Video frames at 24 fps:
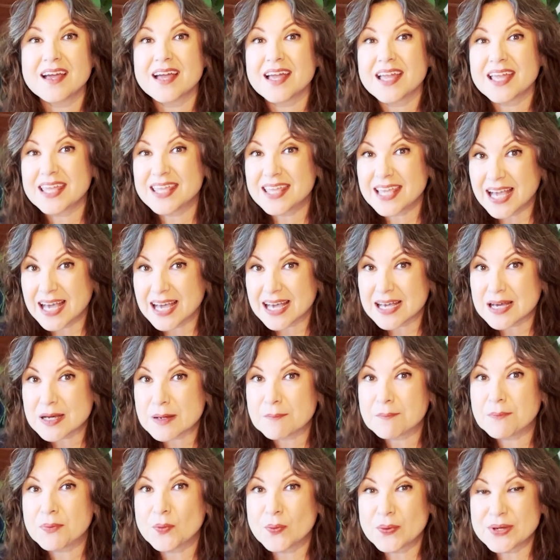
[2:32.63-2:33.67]
Yeah,
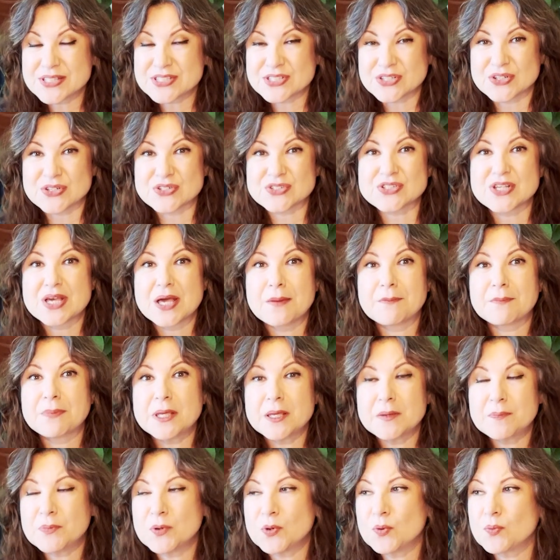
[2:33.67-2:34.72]
poisoners.
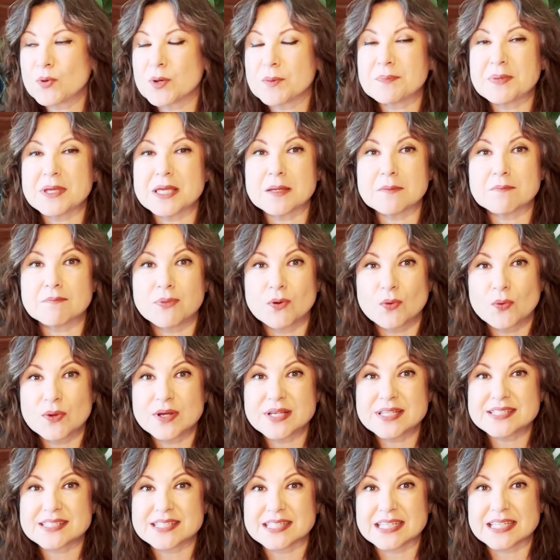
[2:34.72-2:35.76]
People were being
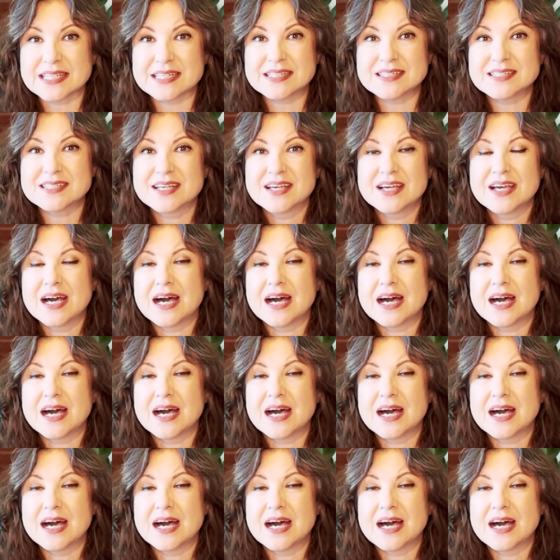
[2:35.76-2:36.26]
poisoned,